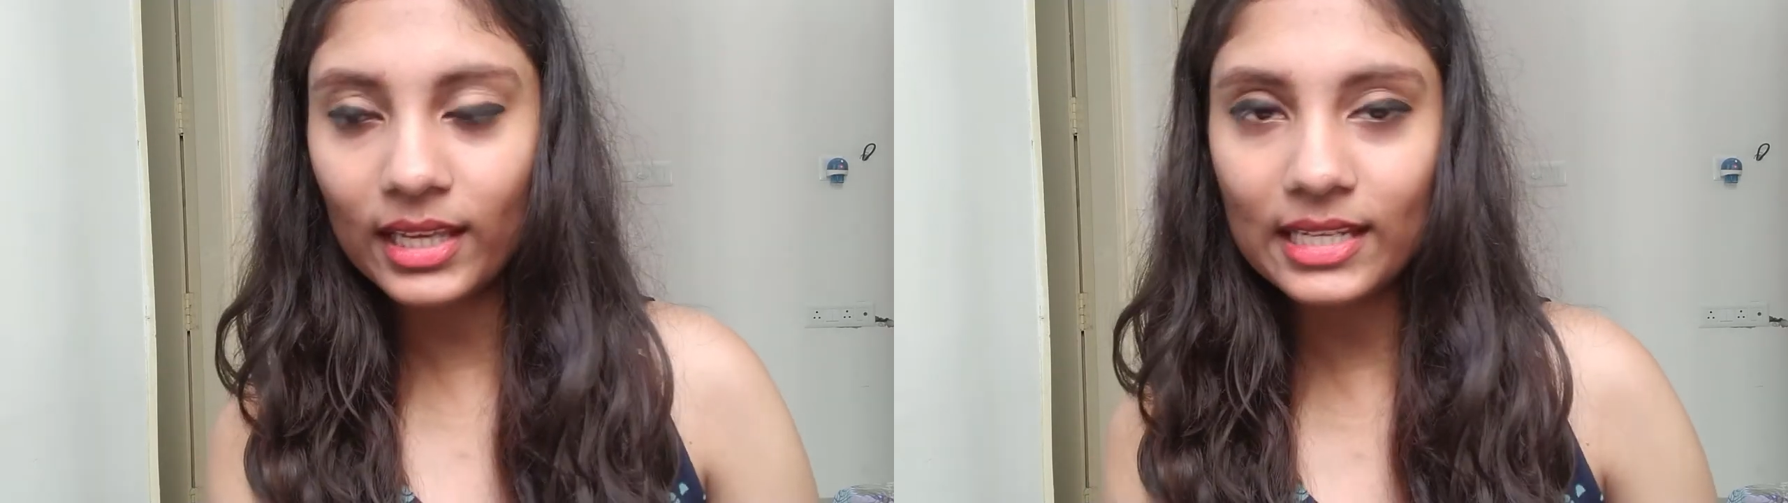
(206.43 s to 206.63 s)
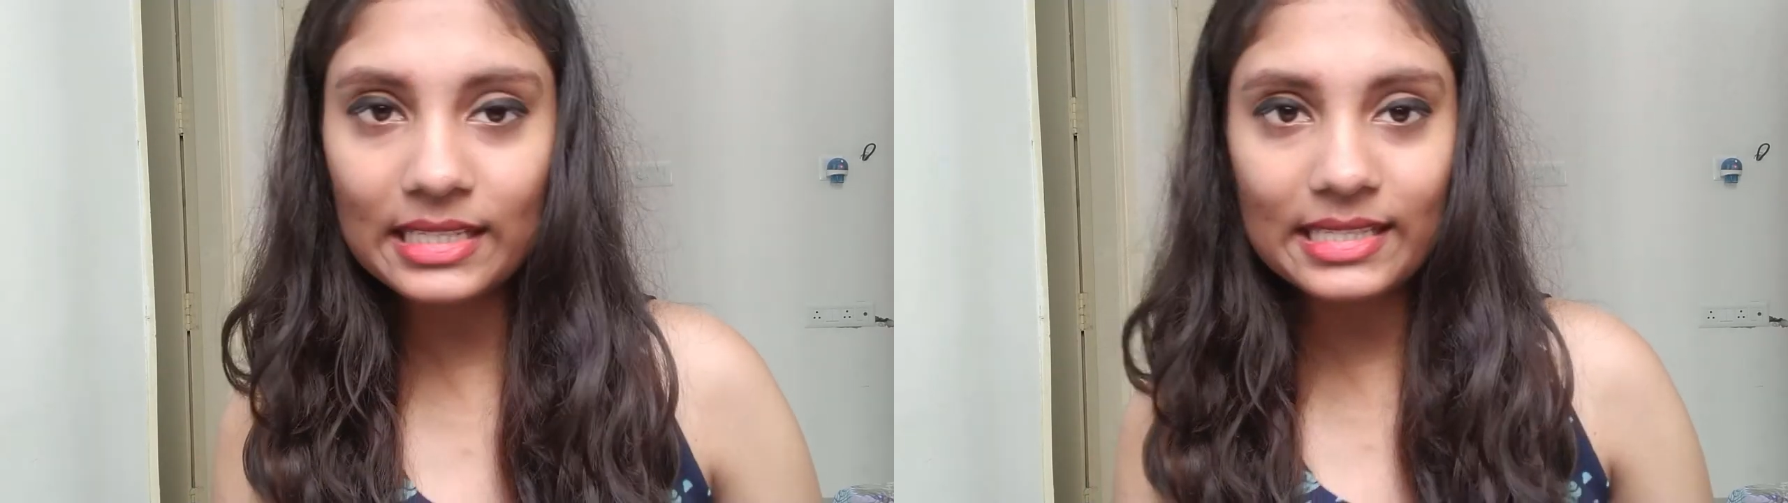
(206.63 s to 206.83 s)

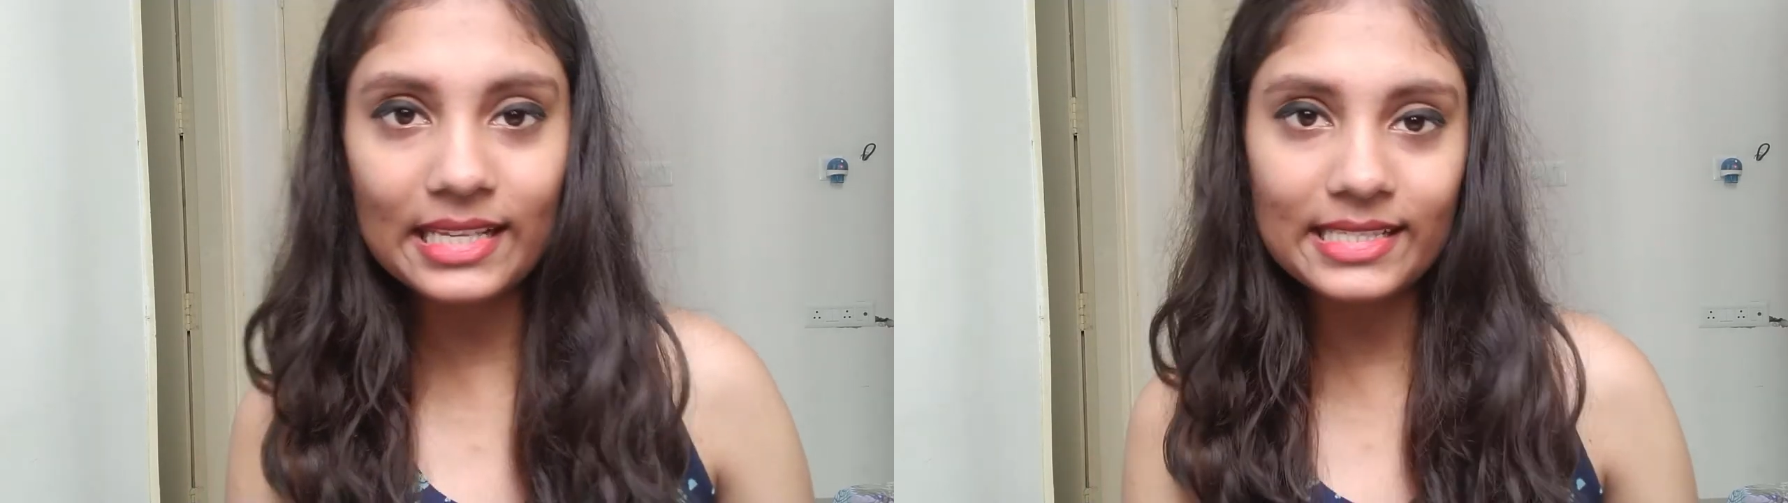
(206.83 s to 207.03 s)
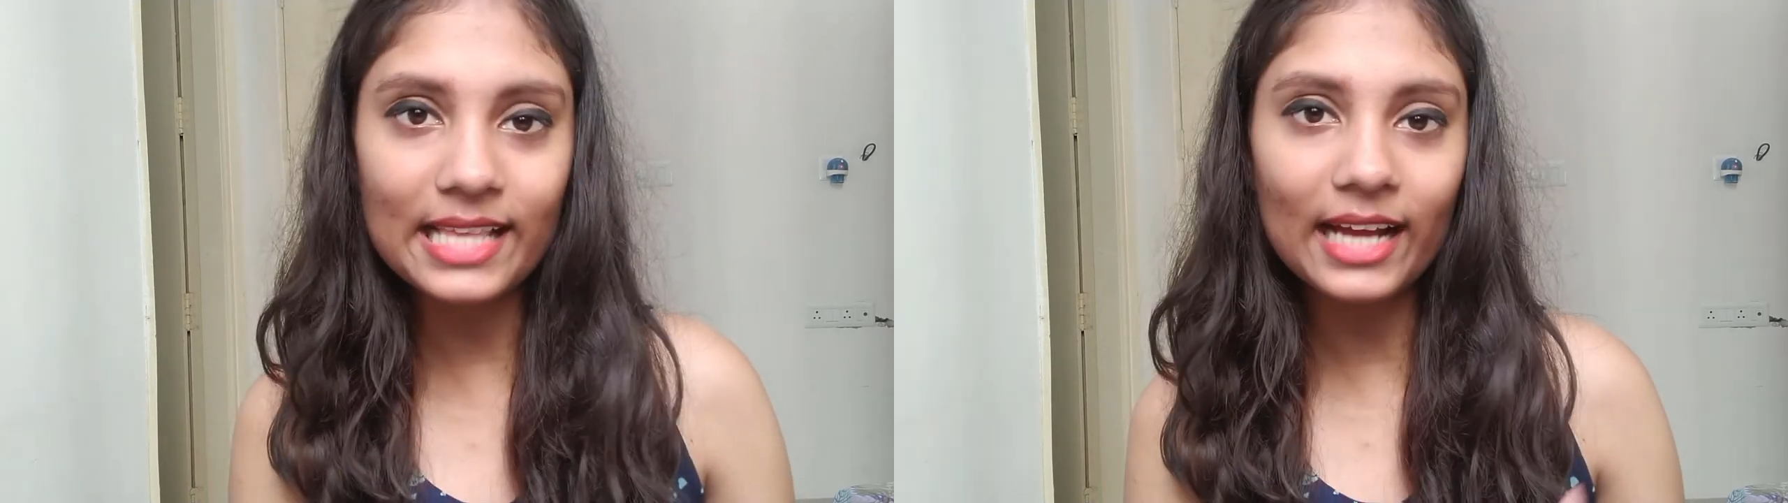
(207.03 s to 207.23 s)
It is
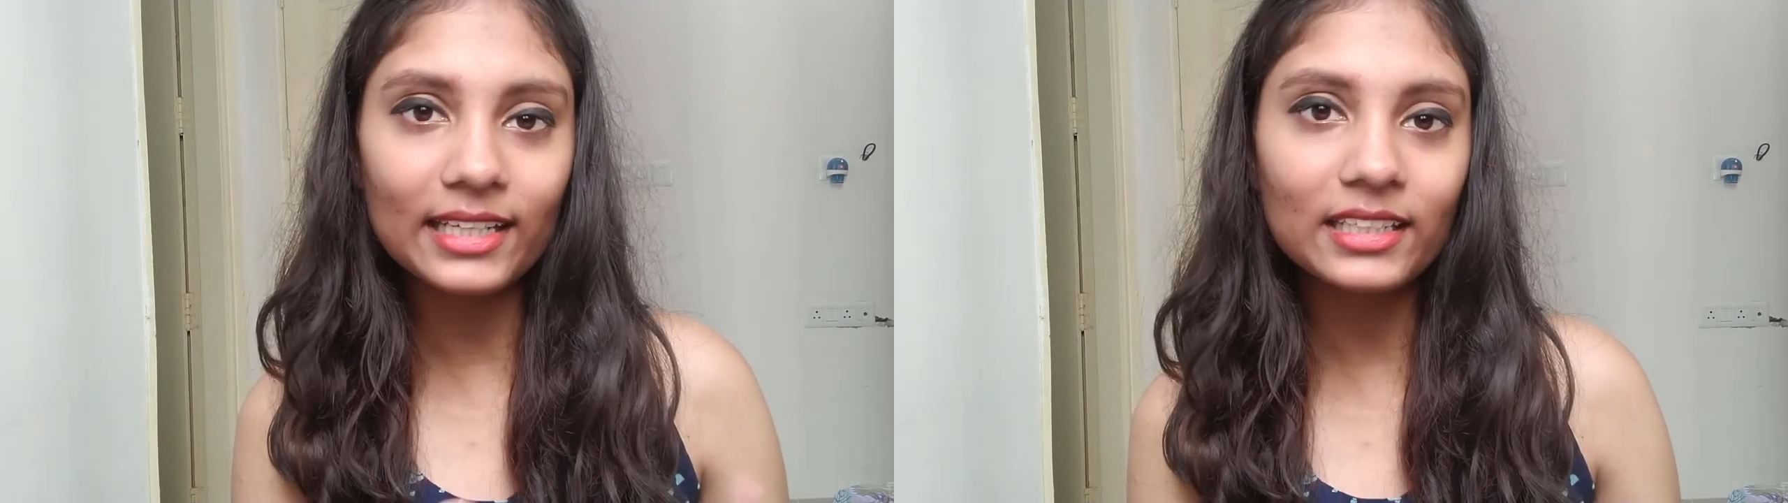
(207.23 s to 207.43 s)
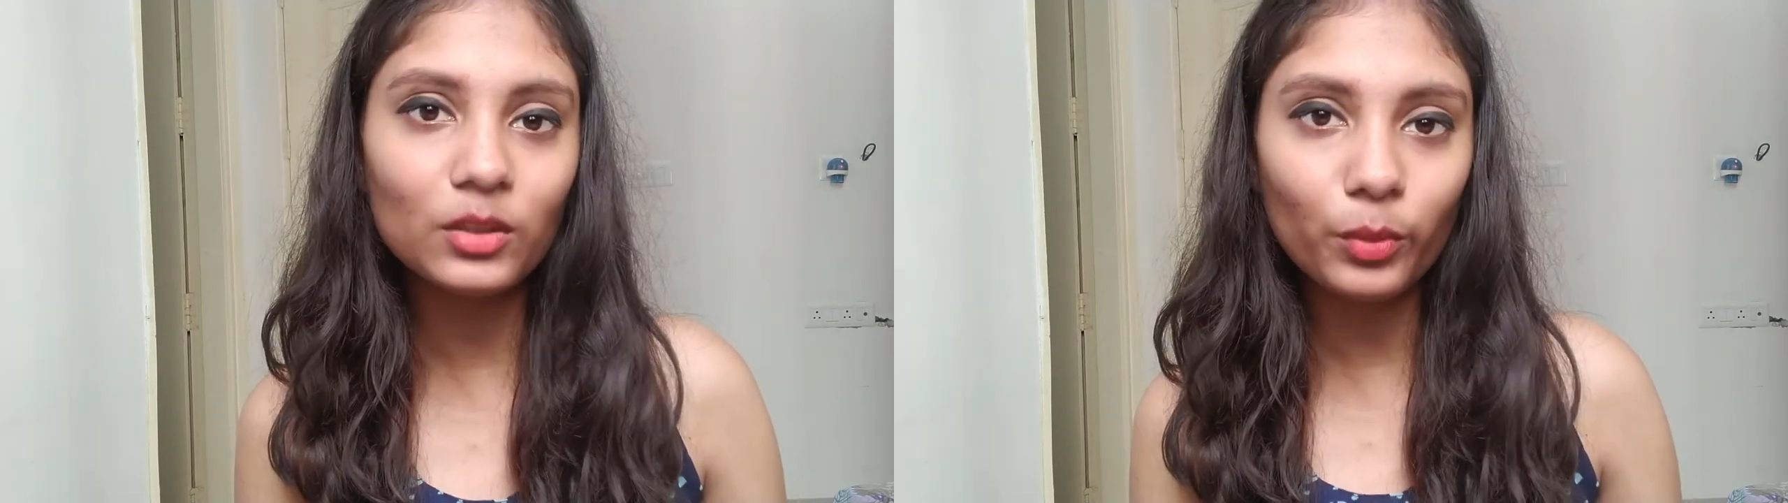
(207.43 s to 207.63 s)

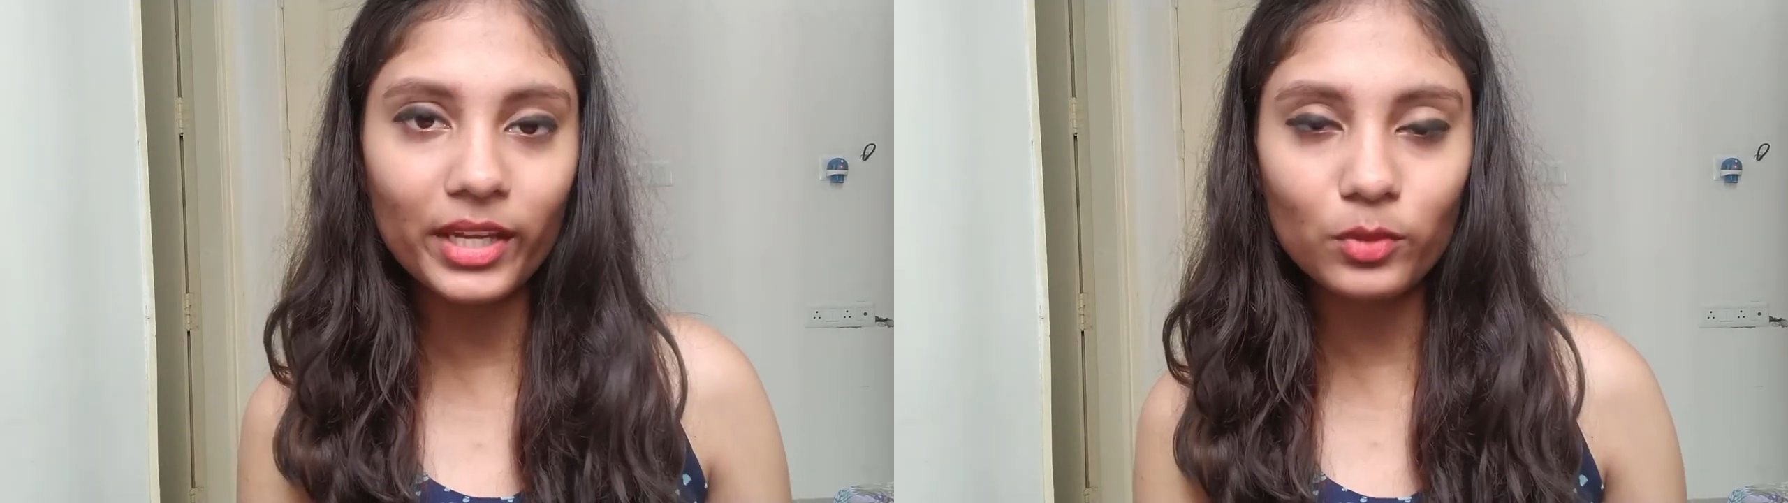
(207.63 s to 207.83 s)
exactly the way